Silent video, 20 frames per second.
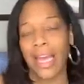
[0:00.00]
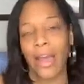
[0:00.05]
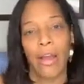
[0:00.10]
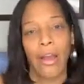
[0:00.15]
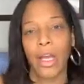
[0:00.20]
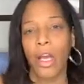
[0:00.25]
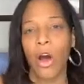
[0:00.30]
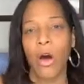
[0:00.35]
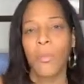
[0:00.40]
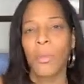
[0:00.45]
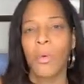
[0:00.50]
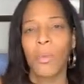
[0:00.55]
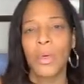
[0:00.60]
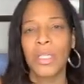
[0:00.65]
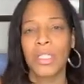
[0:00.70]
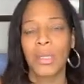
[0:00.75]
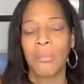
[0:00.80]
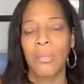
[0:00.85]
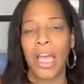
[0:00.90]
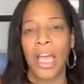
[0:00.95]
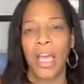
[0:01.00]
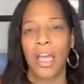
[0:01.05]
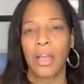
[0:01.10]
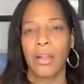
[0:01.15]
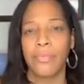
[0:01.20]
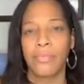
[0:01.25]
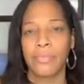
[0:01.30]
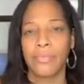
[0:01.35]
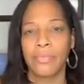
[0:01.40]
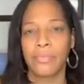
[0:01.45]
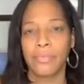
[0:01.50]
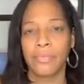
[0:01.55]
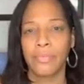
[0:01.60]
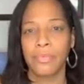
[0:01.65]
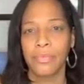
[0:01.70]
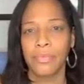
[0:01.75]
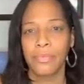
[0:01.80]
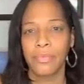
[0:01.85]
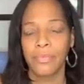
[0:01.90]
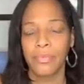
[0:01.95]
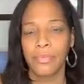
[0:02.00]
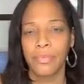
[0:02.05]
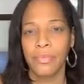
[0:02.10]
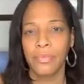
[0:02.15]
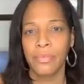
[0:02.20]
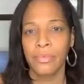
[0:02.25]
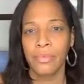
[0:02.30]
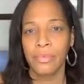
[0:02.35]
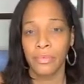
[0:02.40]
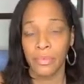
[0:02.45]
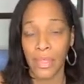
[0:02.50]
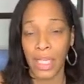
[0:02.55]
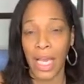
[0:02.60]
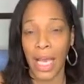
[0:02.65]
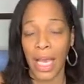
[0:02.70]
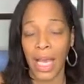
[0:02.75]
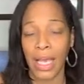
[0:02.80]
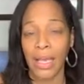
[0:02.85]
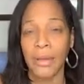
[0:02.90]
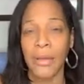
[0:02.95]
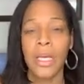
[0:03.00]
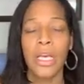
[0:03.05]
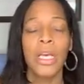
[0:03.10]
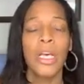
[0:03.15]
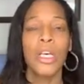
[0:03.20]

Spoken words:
Gary Coleman was a man. Okay?